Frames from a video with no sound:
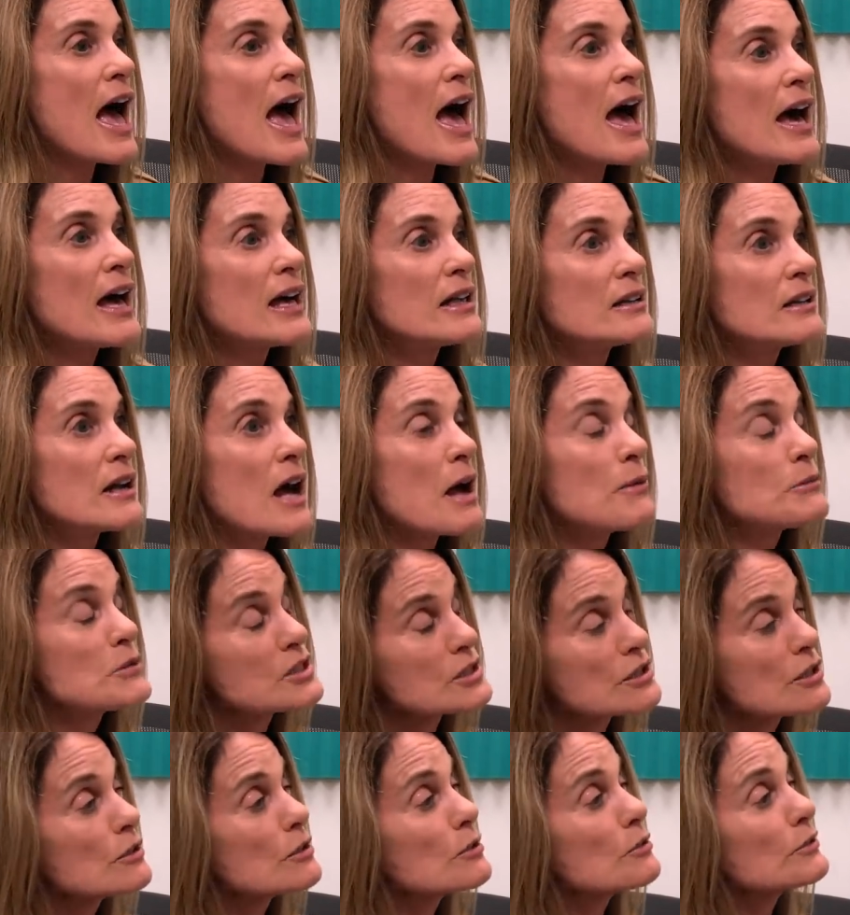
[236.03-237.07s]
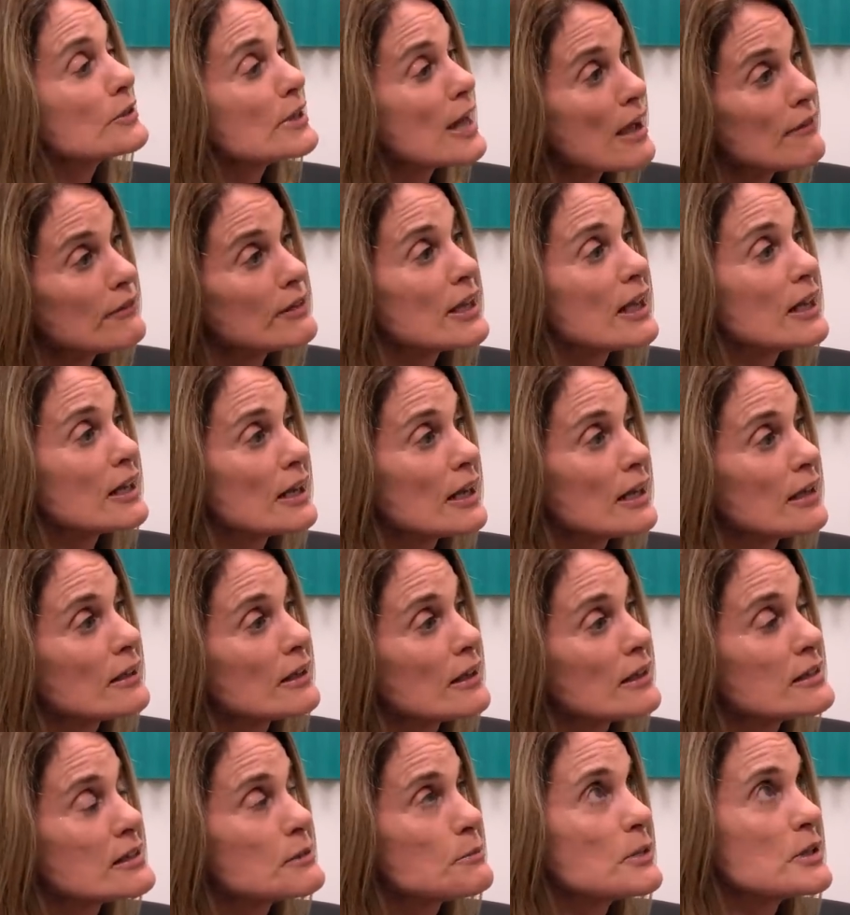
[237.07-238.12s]
And I'm still navigating.
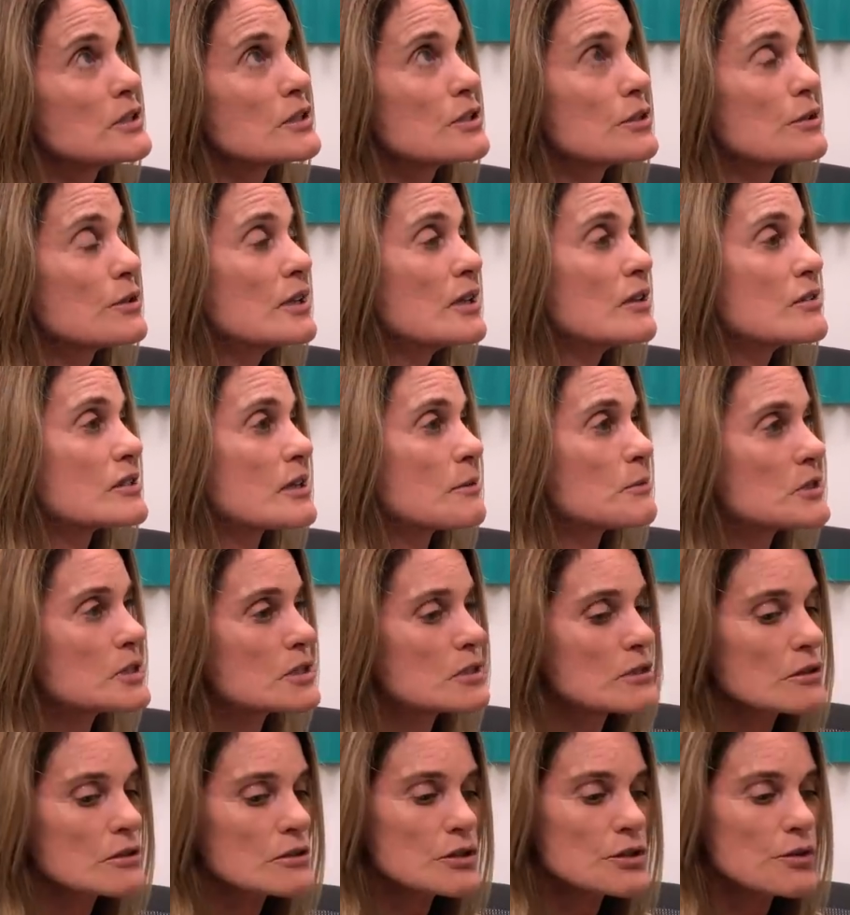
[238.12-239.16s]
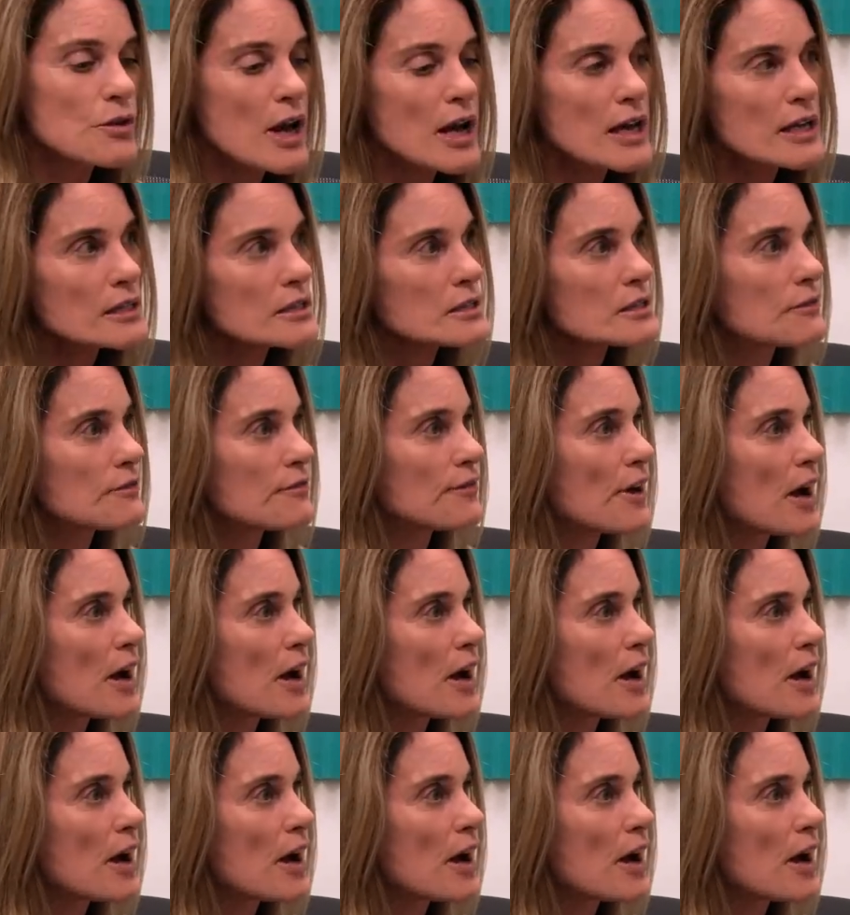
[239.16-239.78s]
It's been 2 years. I'm still trying to